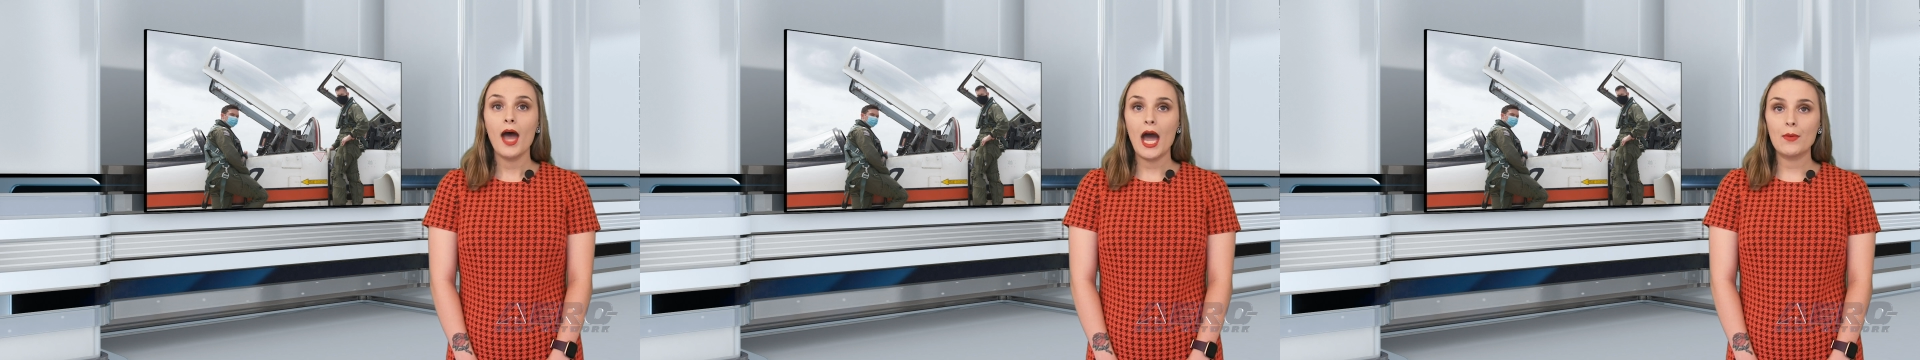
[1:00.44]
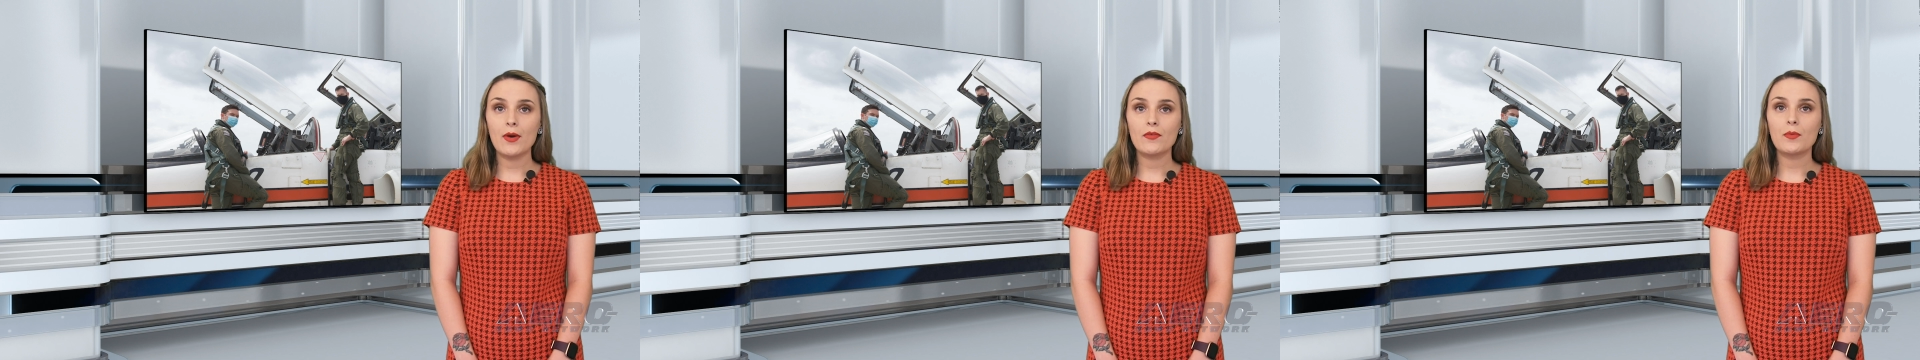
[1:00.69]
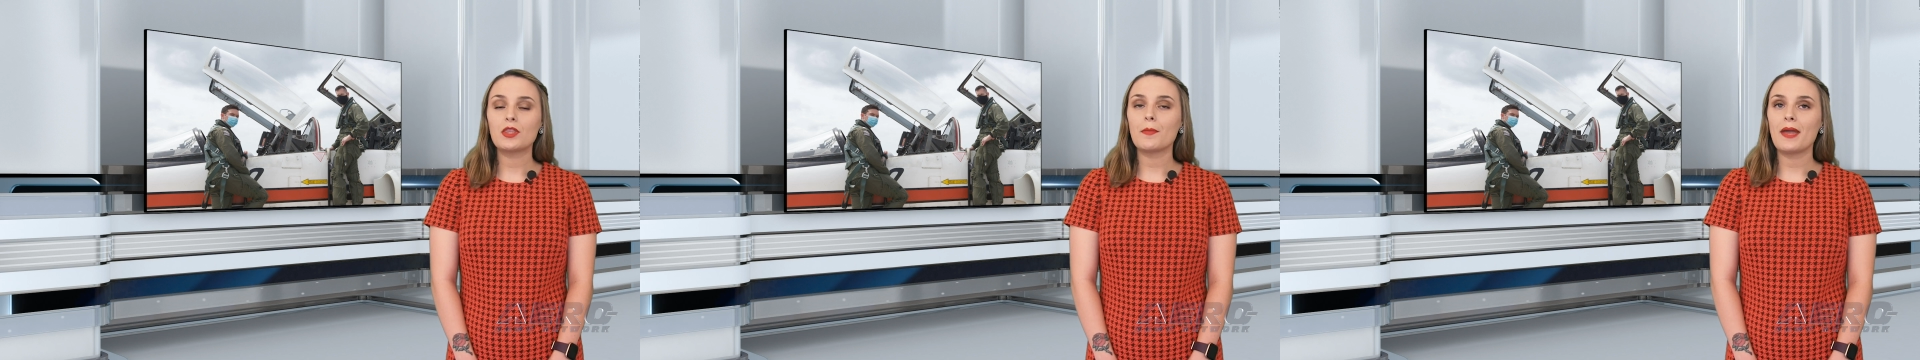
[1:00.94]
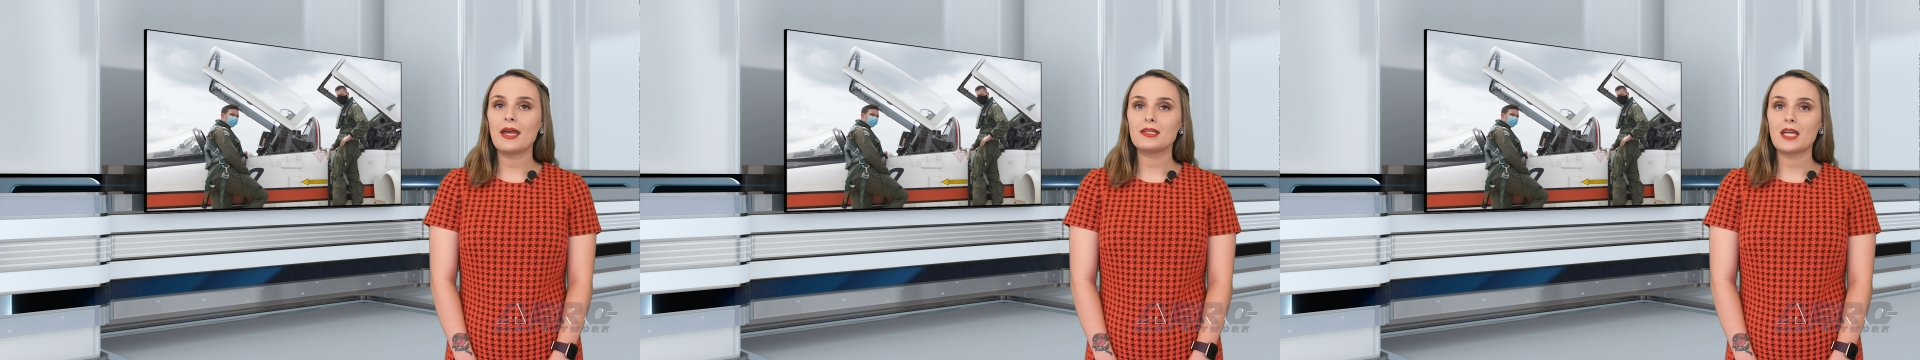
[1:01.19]
However, with the
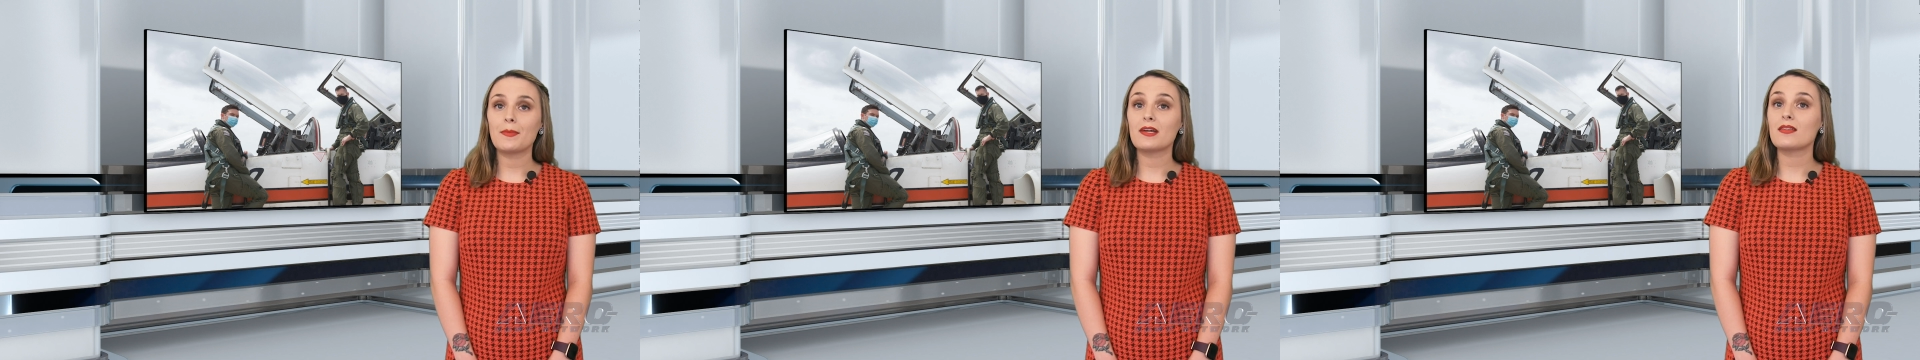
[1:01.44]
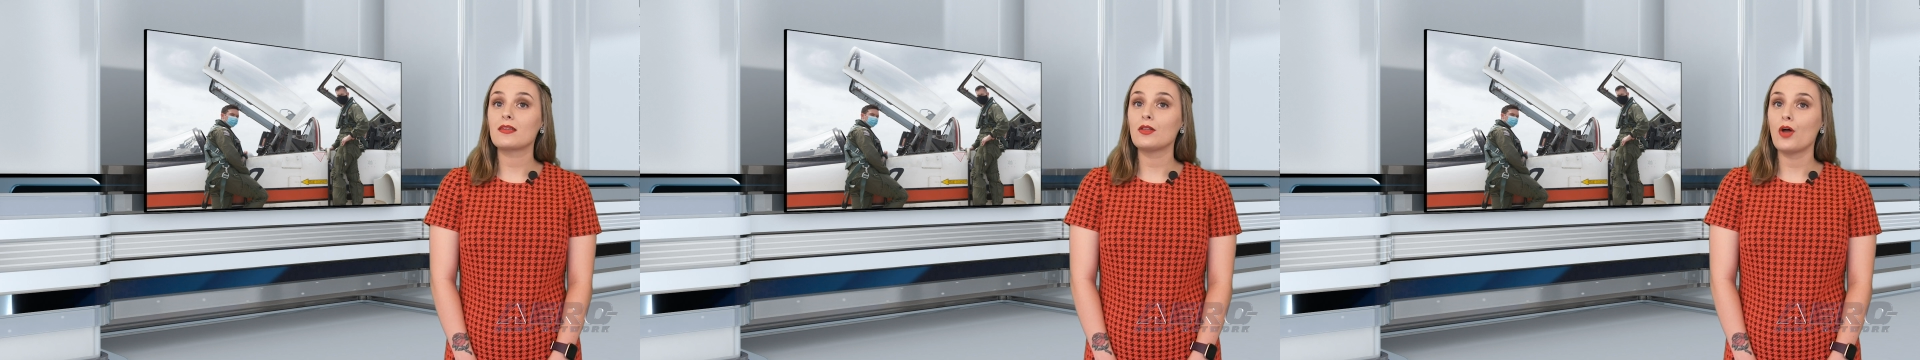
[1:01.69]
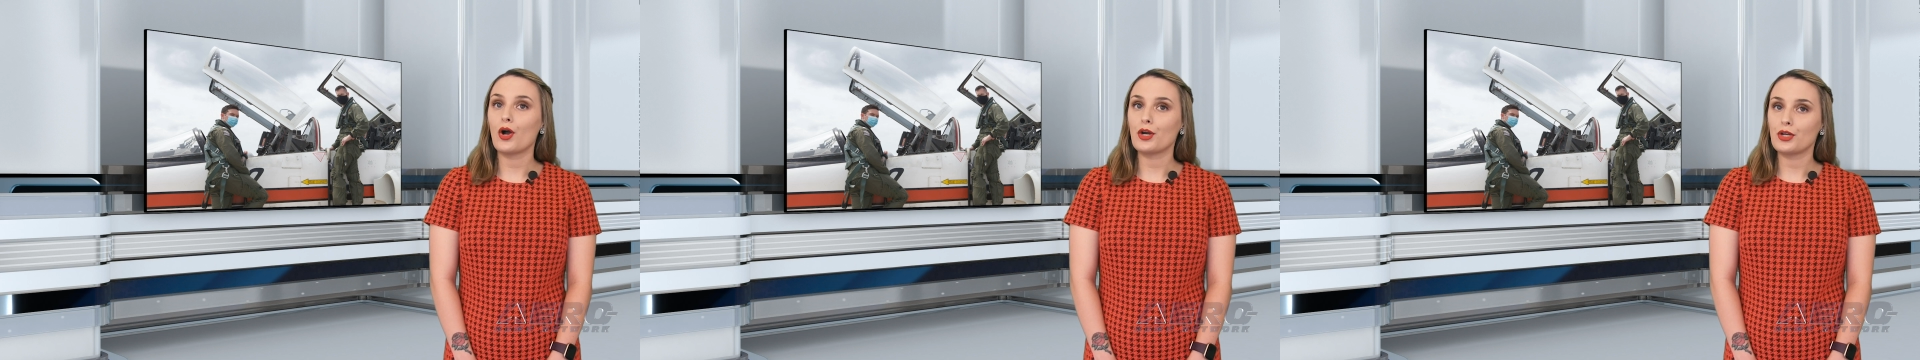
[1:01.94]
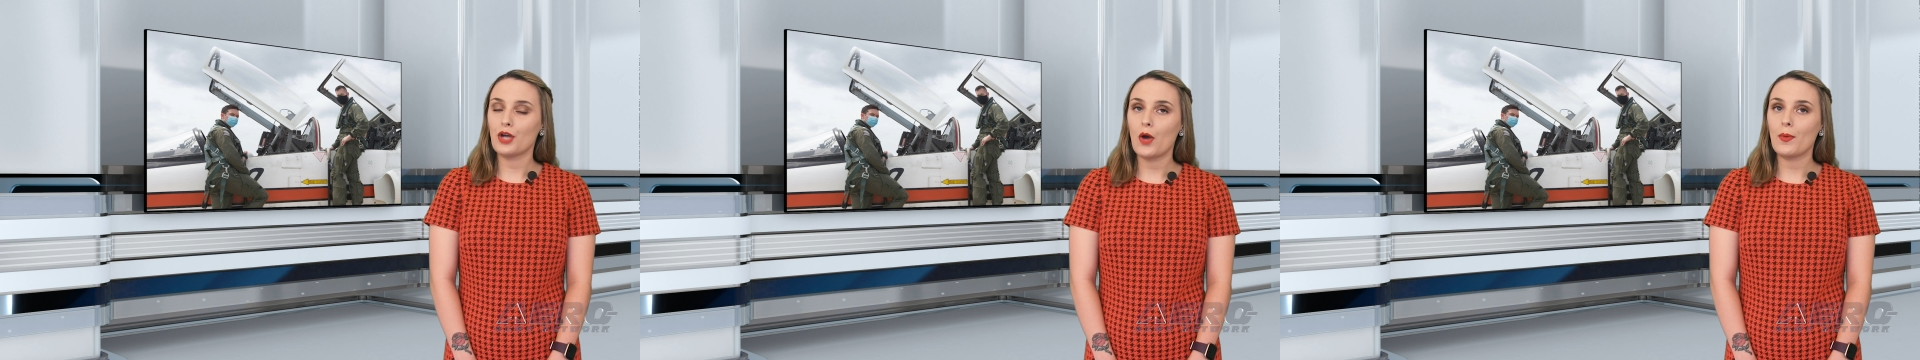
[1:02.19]
pandemic still
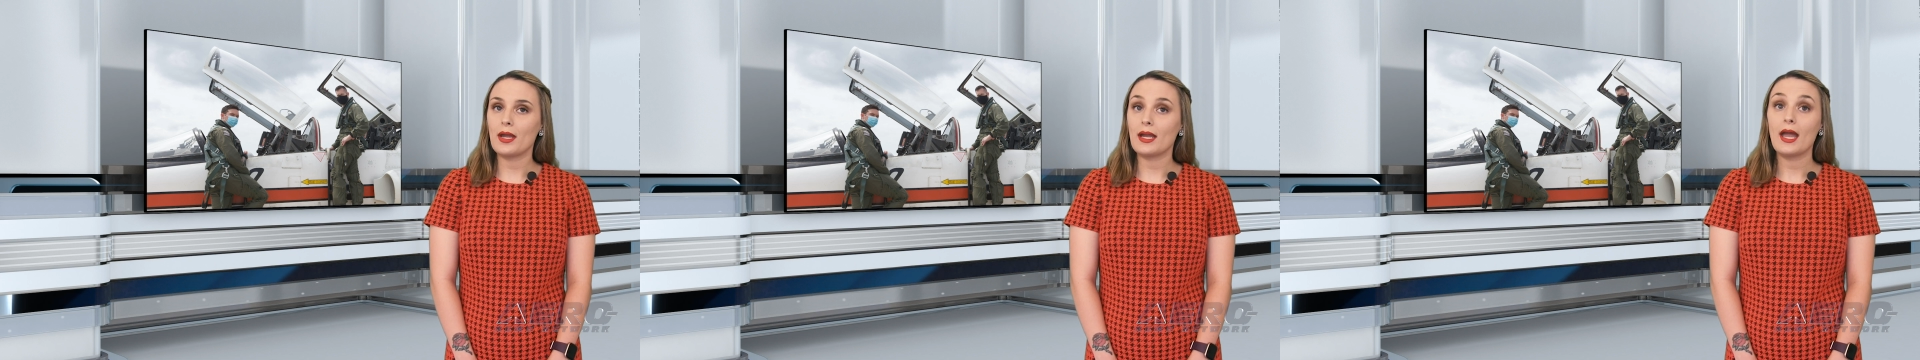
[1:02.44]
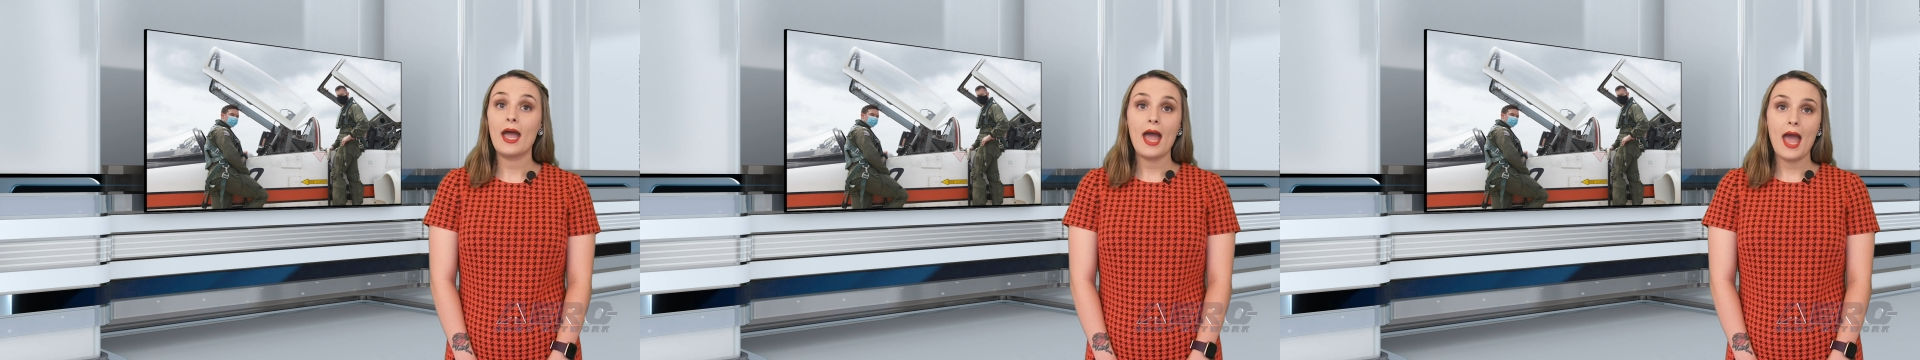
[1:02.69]
ongoing,